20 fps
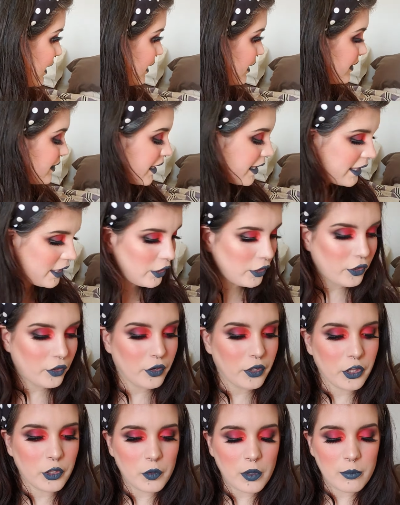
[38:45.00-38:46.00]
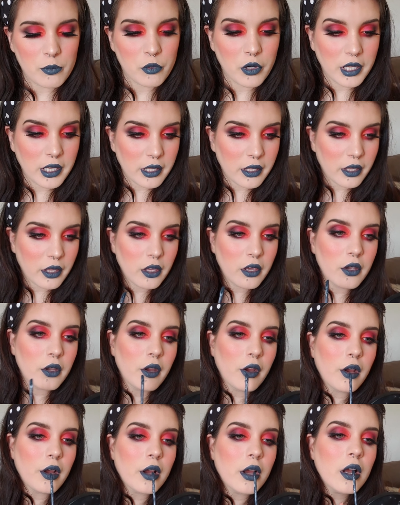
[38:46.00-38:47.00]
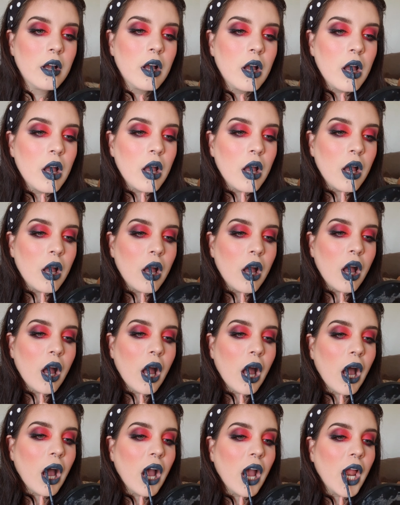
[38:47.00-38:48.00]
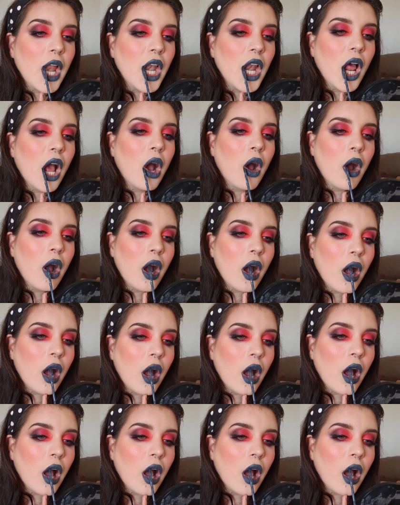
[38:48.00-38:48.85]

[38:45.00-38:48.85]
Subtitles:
please. I hear you. I'm right here. I know.